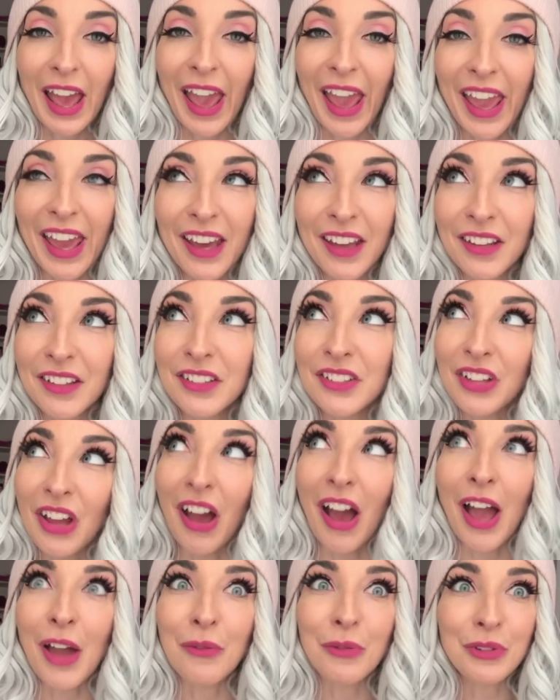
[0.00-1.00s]
And
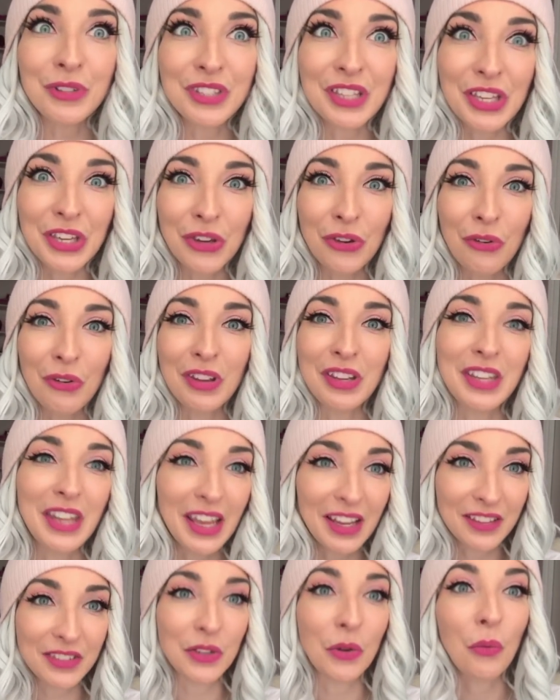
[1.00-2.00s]
I will see you
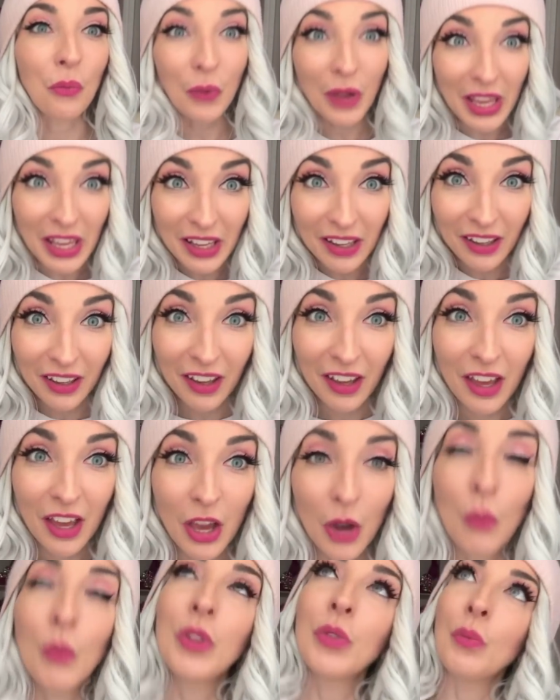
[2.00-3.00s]
next week
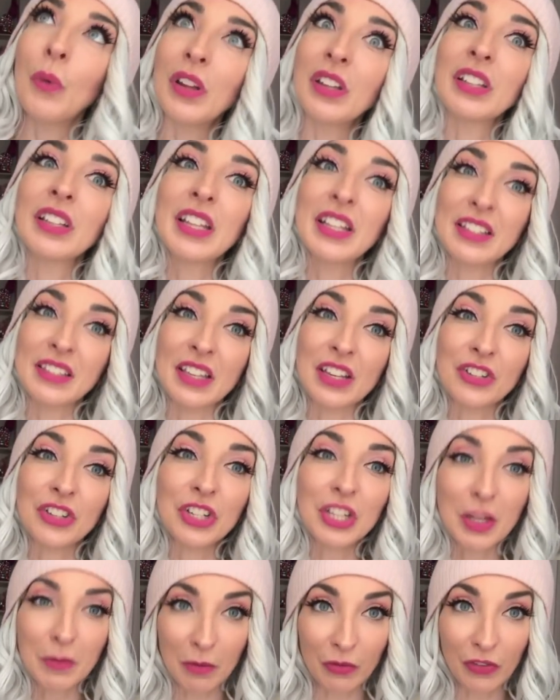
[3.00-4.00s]
with Wonderland
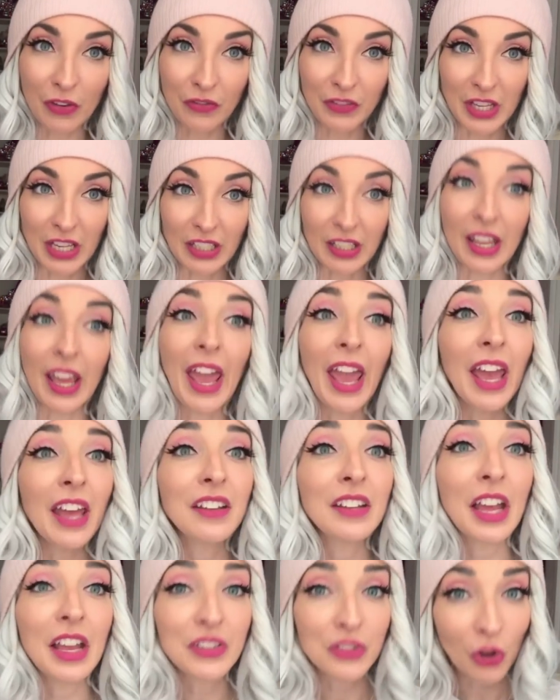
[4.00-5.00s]
session number 15.
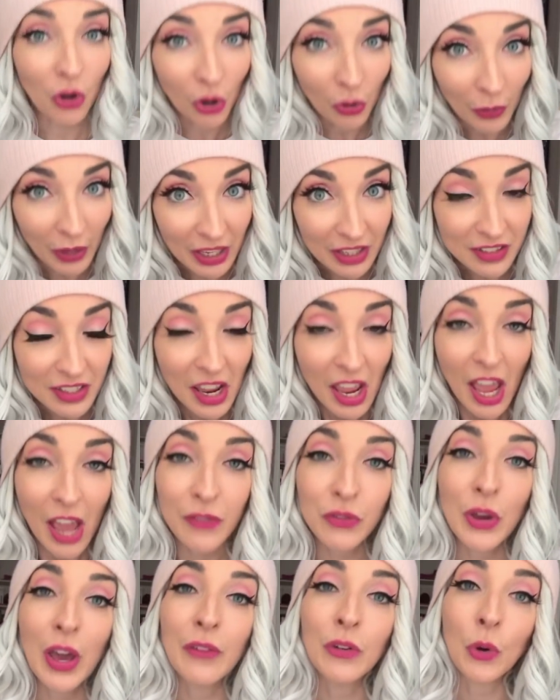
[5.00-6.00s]
And as always,
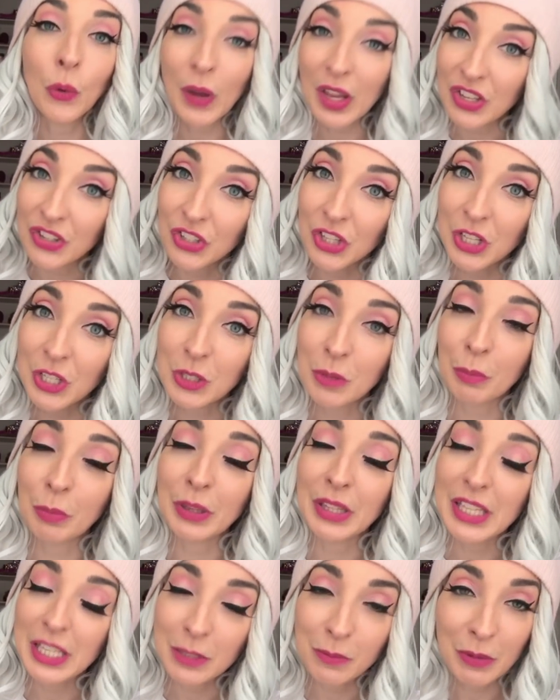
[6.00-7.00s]
if you have questions,
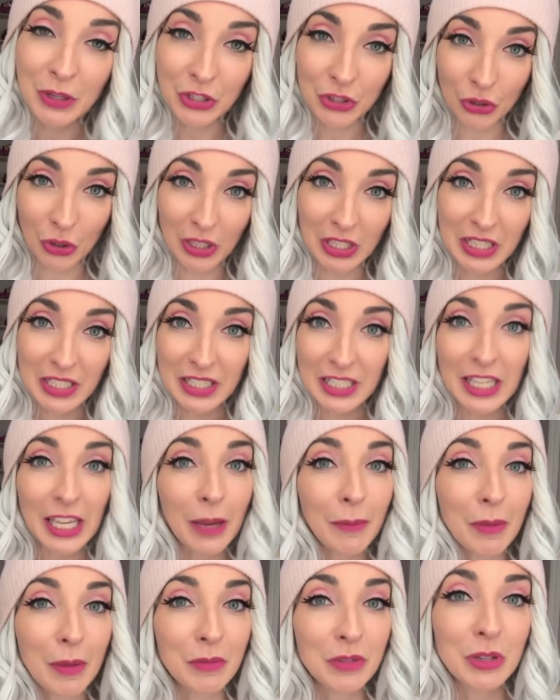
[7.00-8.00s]
please be sure to
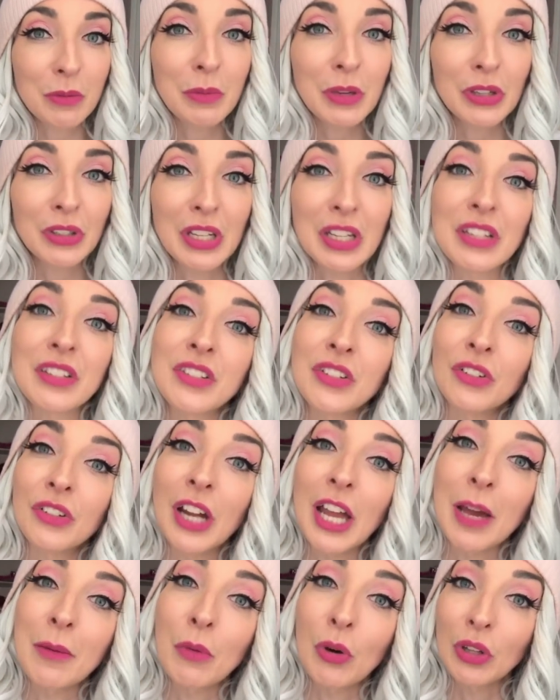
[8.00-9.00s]
DM them to me on
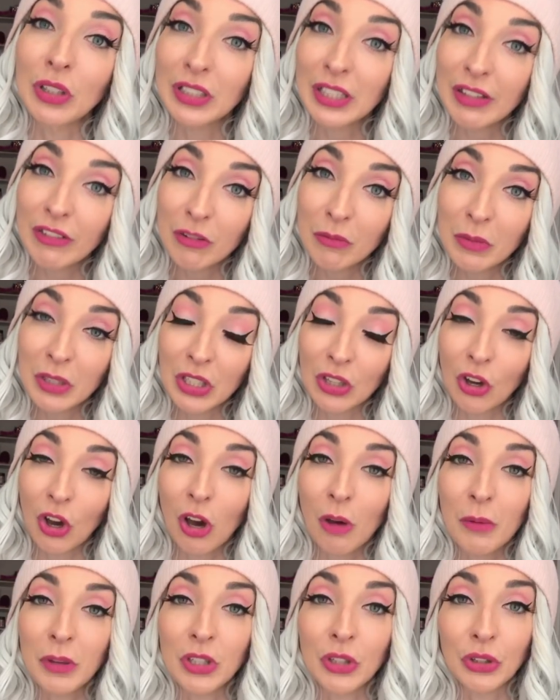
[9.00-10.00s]
Instagram or leave them in a
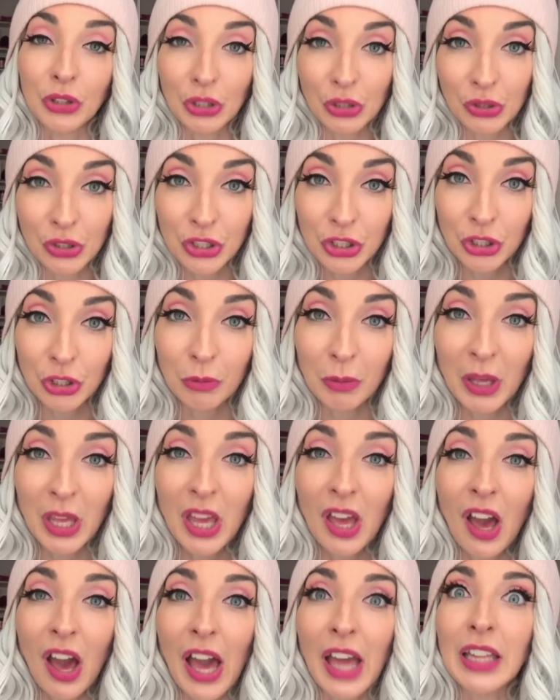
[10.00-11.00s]
comment on YouTube.
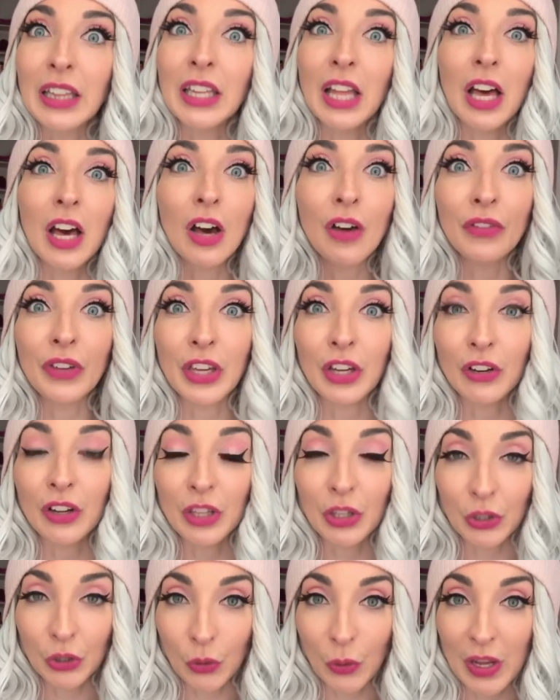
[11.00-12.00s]
I love
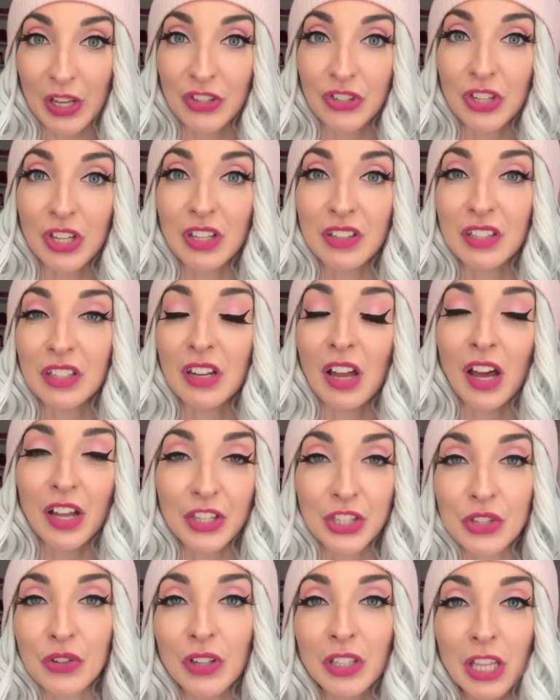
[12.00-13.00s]
hearing your questions and
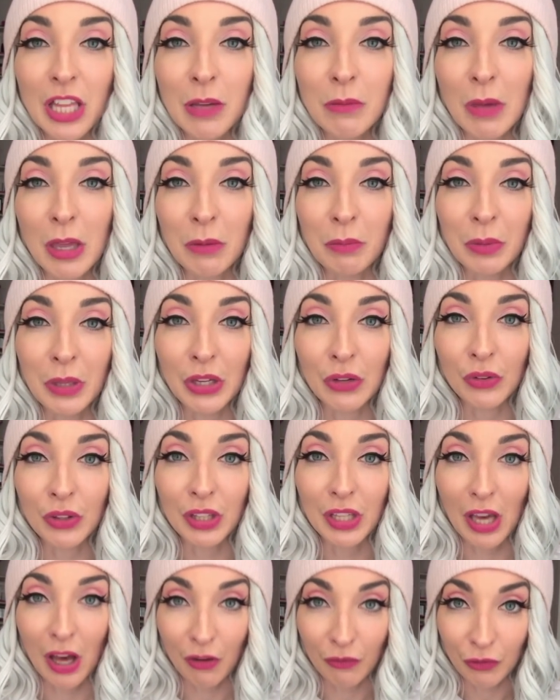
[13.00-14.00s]
answering them and being
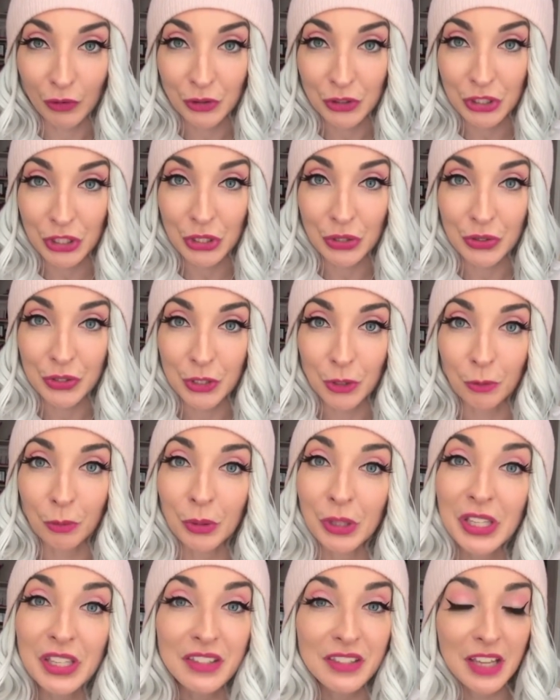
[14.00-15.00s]
really helpful to you. So
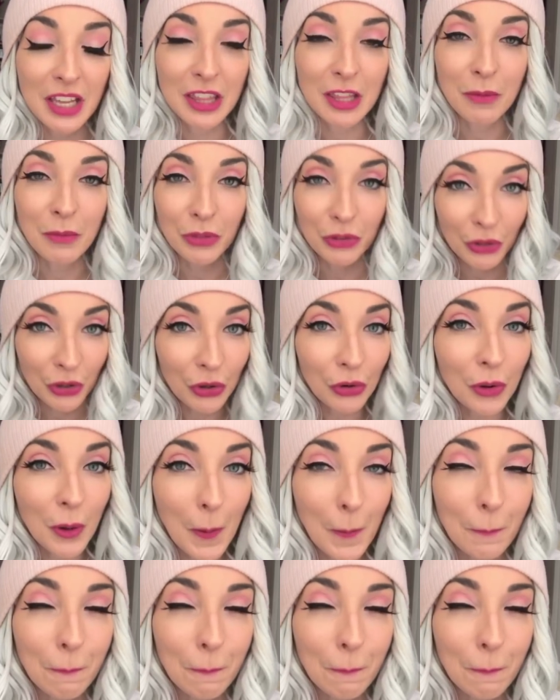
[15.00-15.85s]
please send them through.